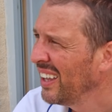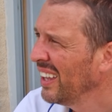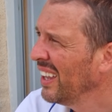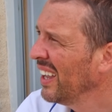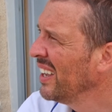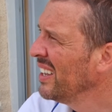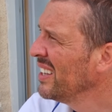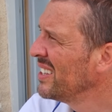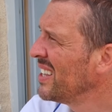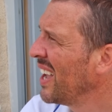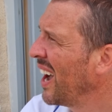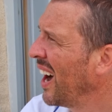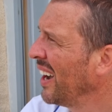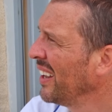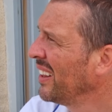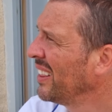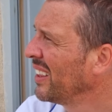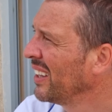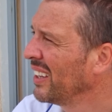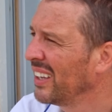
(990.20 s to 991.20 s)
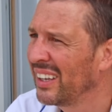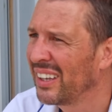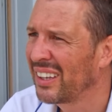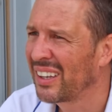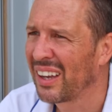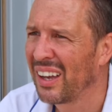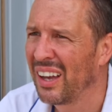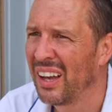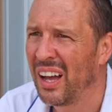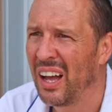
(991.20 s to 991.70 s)
Yeah, you see, I
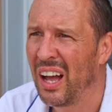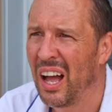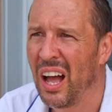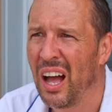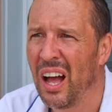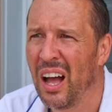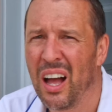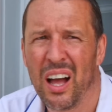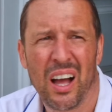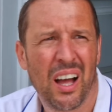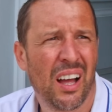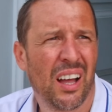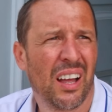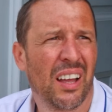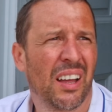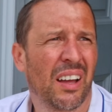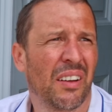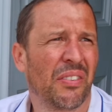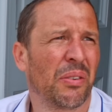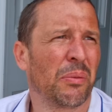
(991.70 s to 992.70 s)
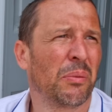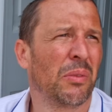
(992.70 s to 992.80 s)
think, if